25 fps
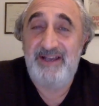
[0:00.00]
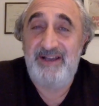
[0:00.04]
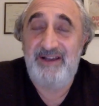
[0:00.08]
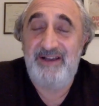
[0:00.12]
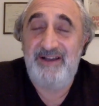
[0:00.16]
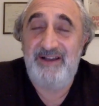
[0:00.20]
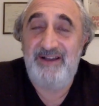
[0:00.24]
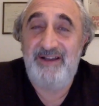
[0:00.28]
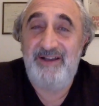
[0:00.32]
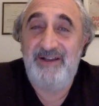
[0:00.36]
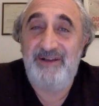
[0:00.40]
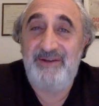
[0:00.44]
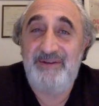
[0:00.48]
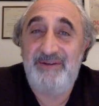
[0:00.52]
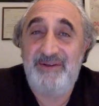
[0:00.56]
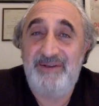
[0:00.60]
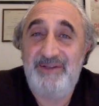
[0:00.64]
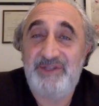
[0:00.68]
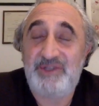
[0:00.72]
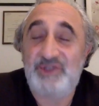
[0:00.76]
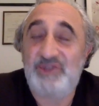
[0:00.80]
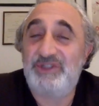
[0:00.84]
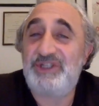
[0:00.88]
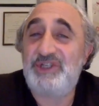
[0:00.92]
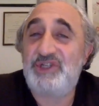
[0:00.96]
Uh,
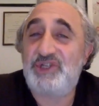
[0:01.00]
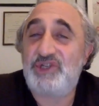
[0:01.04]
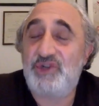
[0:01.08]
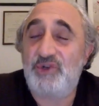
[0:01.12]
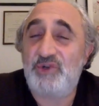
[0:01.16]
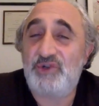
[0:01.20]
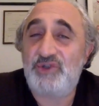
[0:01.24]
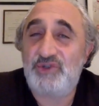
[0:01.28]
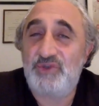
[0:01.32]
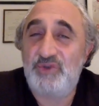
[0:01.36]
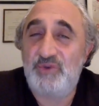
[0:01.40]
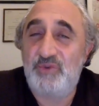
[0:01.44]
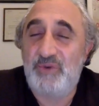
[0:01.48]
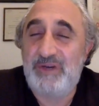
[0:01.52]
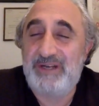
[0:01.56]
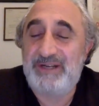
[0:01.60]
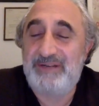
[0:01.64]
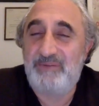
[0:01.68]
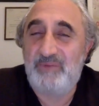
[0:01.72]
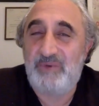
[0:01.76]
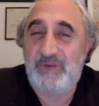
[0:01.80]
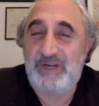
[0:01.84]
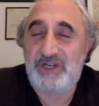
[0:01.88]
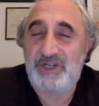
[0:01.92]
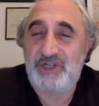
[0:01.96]
so this shows you
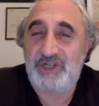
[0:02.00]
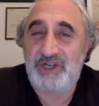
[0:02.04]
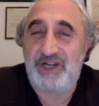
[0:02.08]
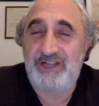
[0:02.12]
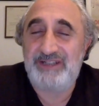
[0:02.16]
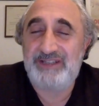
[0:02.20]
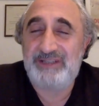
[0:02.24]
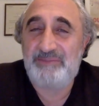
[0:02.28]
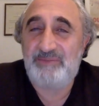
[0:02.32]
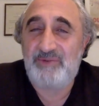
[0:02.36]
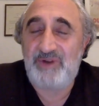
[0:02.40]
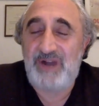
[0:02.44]
what what a shoddy